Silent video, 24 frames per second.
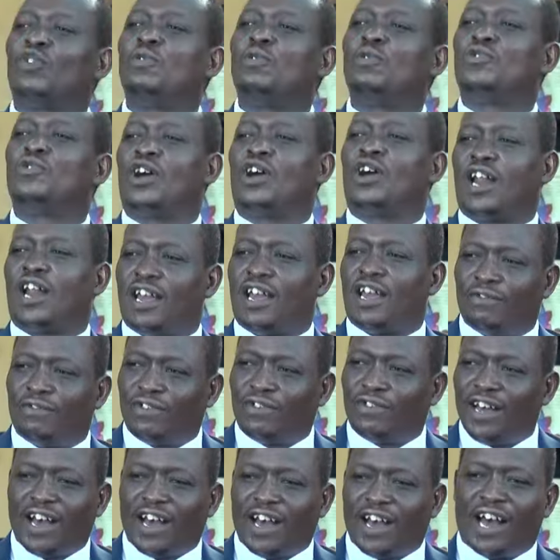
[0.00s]
your life,
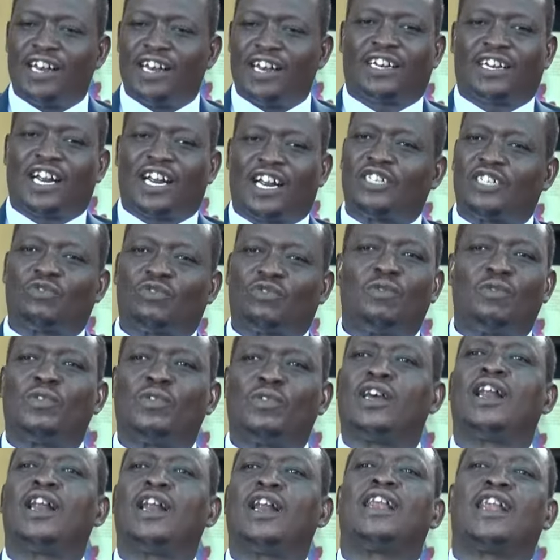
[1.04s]
yes, and transform the
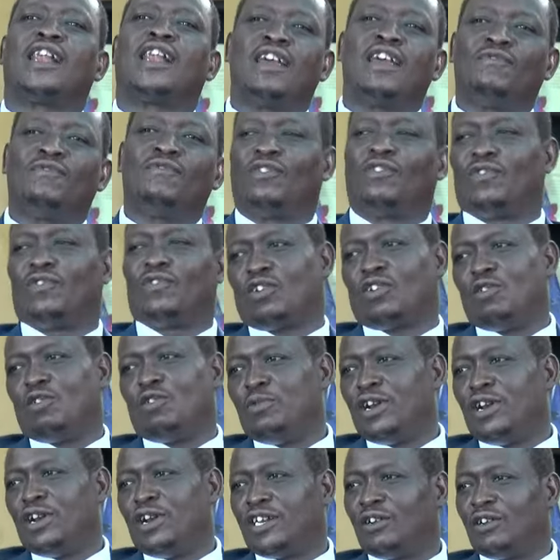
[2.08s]
life of the
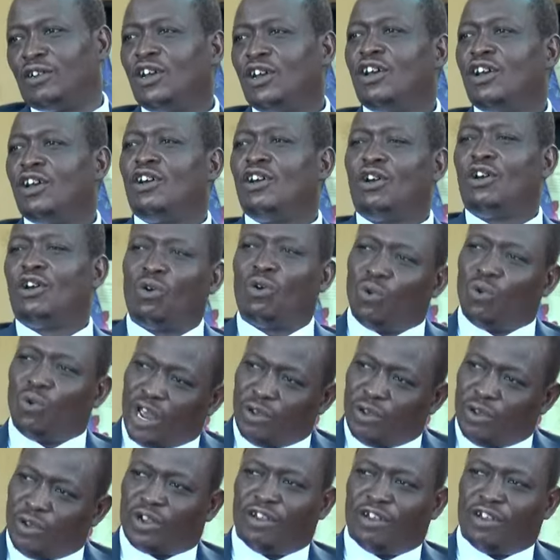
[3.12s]
community where you
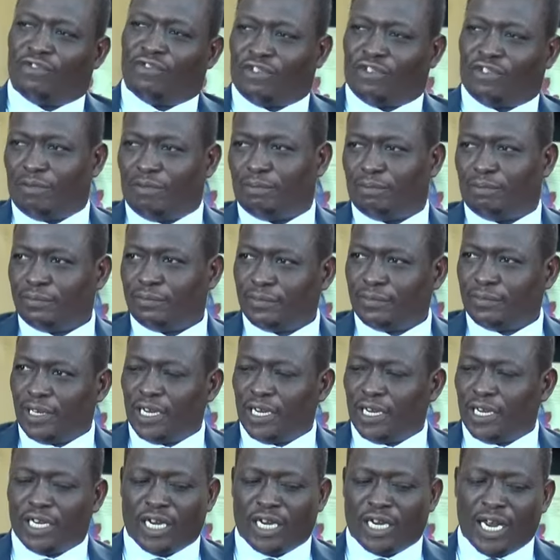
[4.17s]
came from.
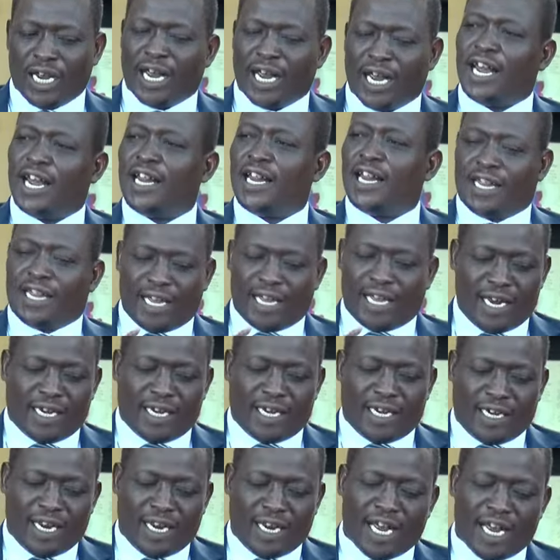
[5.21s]
Mm-hmm. And
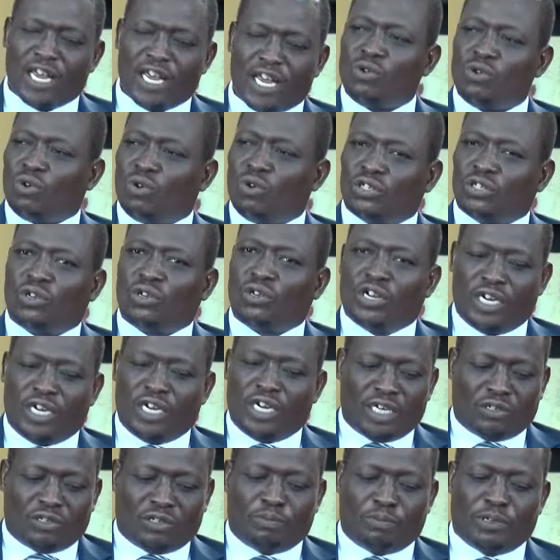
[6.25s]
then you also need
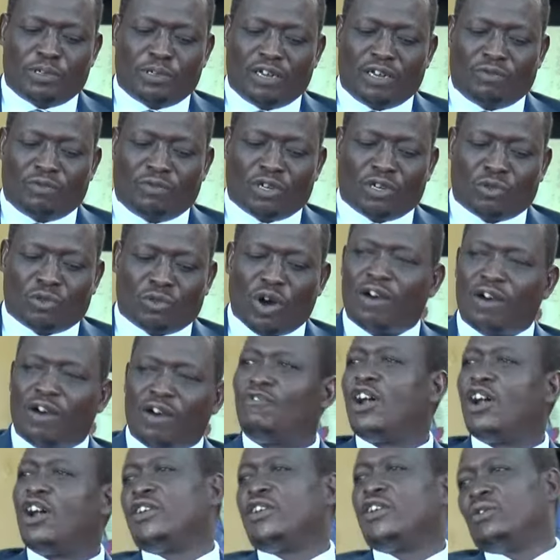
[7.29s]
to be able to have
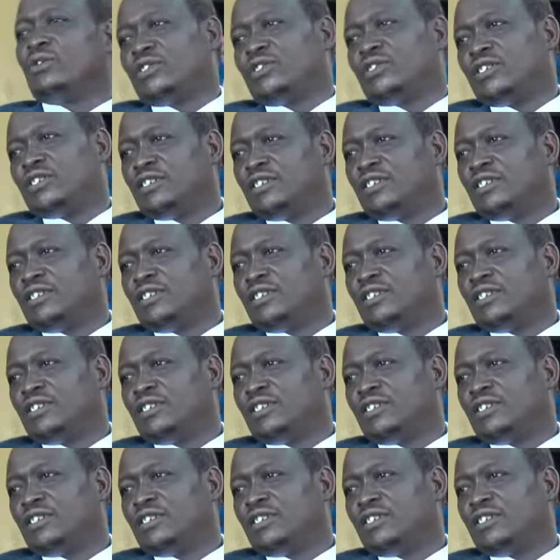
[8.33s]
values.